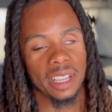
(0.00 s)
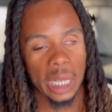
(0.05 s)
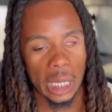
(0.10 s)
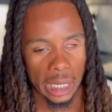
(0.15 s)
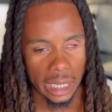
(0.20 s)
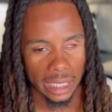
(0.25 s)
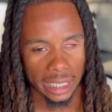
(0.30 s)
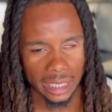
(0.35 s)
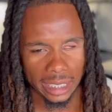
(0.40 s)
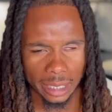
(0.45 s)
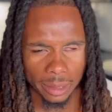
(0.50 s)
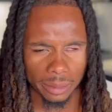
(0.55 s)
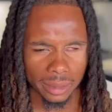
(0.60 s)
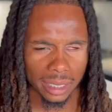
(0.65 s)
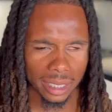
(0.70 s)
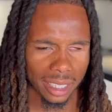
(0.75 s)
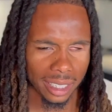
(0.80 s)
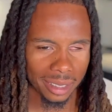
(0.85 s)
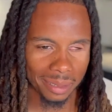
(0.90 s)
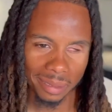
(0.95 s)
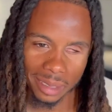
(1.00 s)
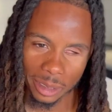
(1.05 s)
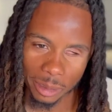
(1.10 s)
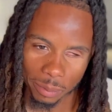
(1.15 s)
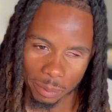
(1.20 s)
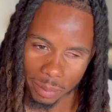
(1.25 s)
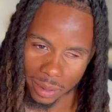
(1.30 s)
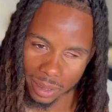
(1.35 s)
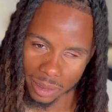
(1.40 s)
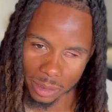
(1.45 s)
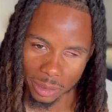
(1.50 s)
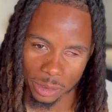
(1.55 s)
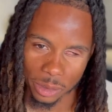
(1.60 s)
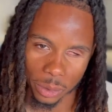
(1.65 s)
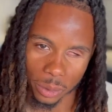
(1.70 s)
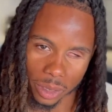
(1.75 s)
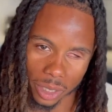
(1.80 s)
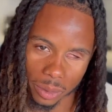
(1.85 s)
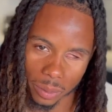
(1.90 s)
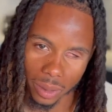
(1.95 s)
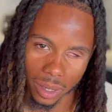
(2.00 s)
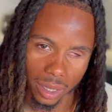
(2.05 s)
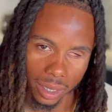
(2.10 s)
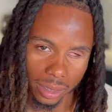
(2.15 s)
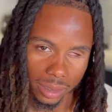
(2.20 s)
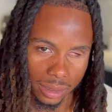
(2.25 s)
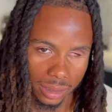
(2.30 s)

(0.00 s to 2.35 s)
And then they was like, man, you 21.